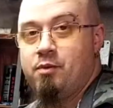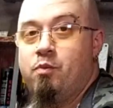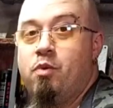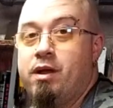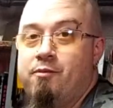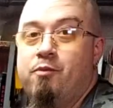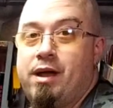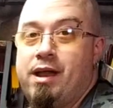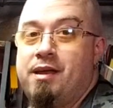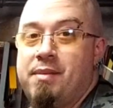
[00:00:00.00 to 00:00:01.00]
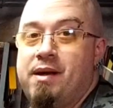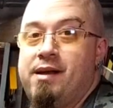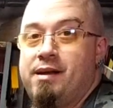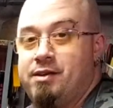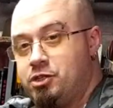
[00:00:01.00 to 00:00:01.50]
We're getting
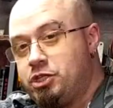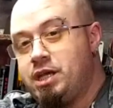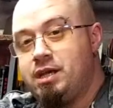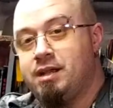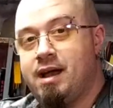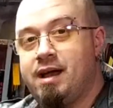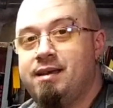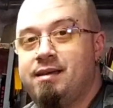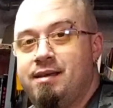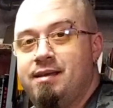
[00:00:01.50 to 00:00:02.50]
married. She and I.